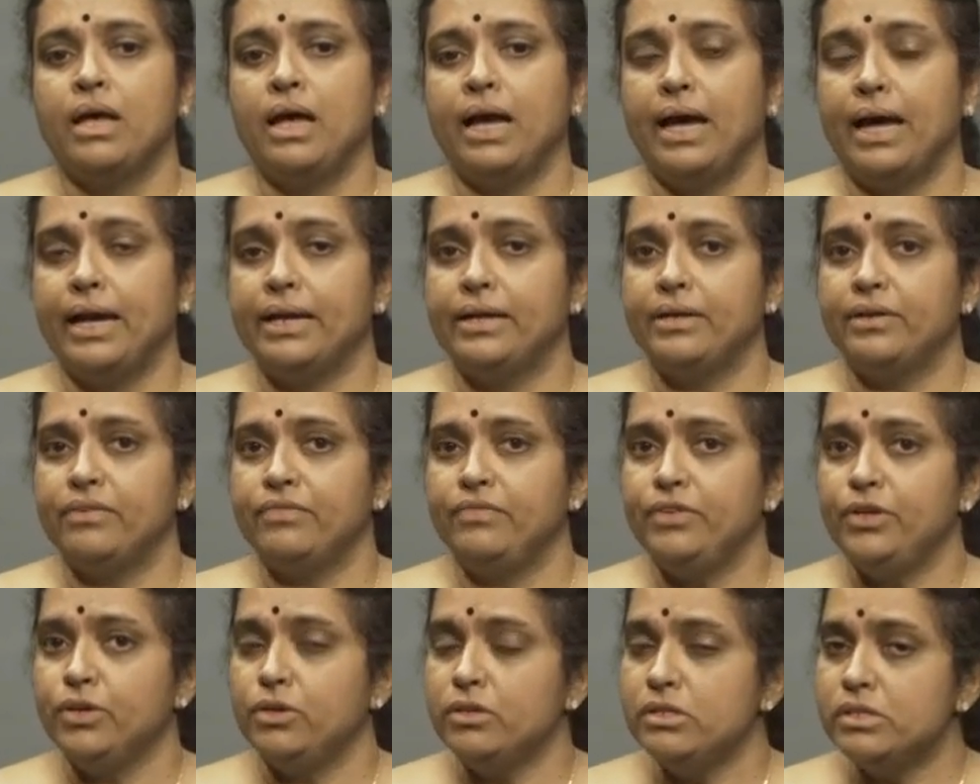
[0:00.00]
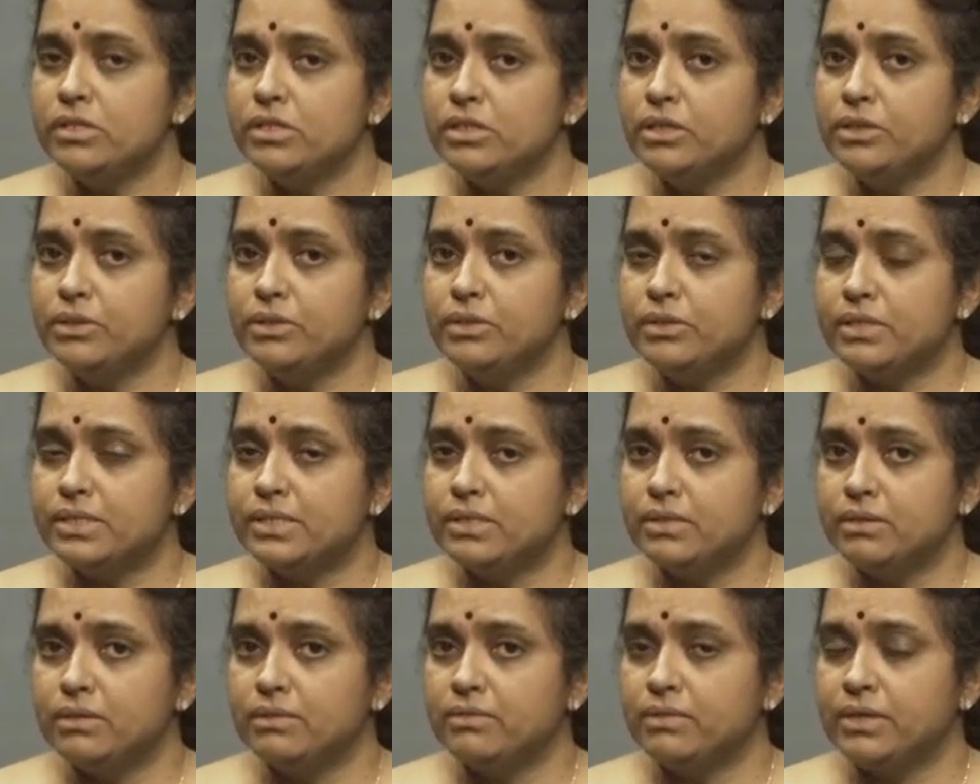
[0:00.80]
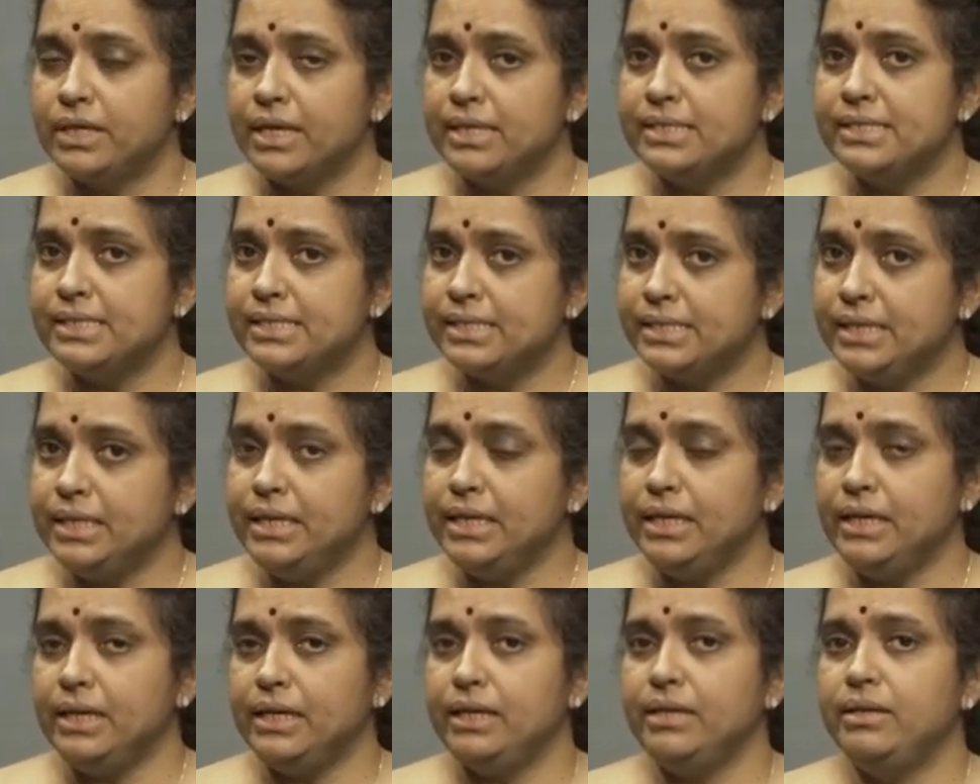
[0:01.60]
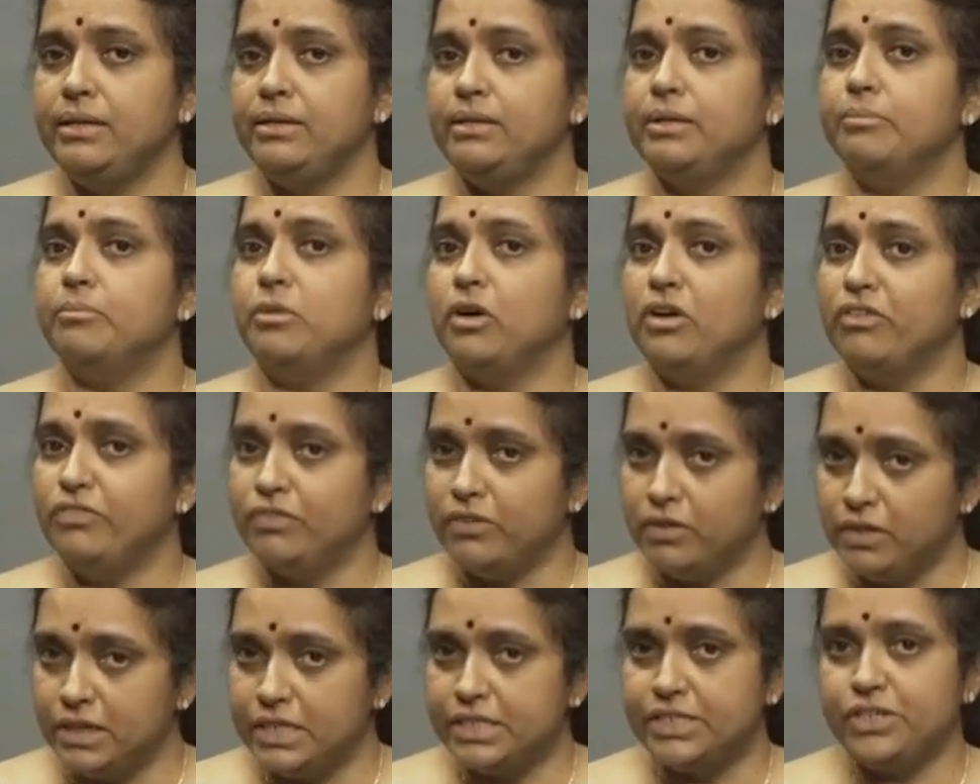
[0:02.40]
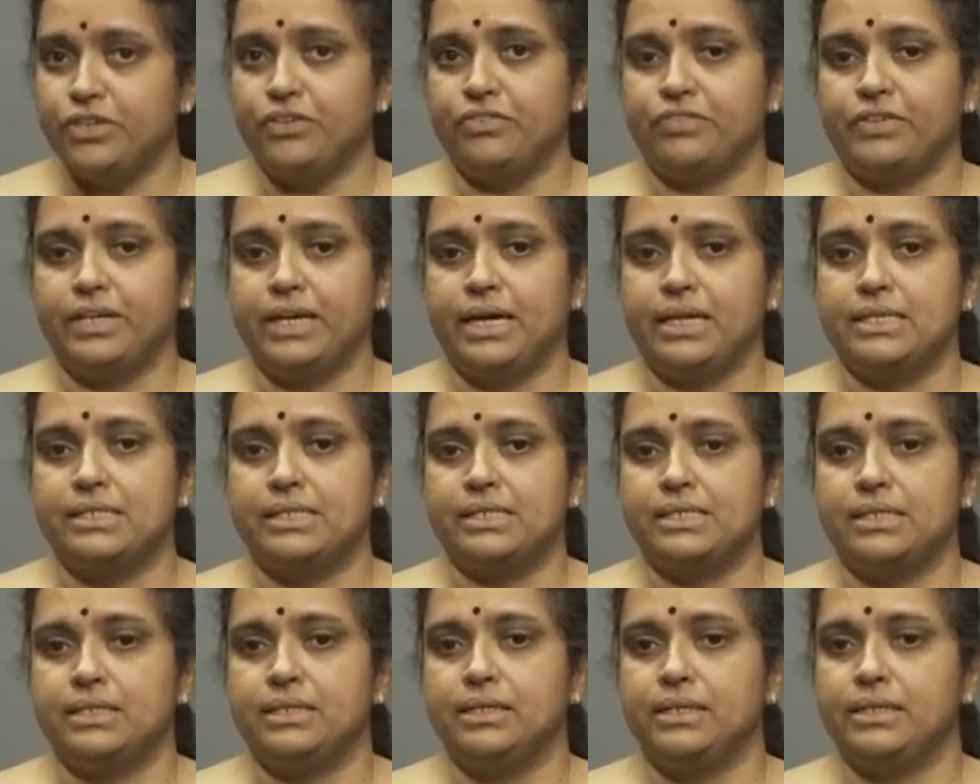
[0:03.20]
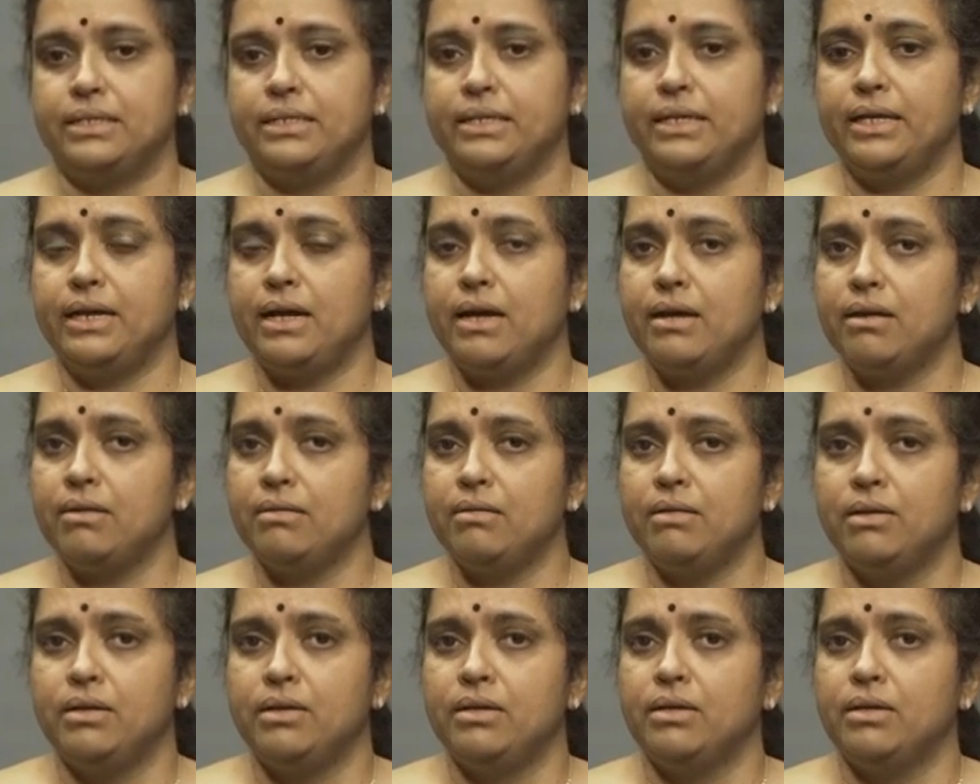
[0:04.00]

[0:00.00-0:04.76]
and we also can see in the morphology of cancer that there are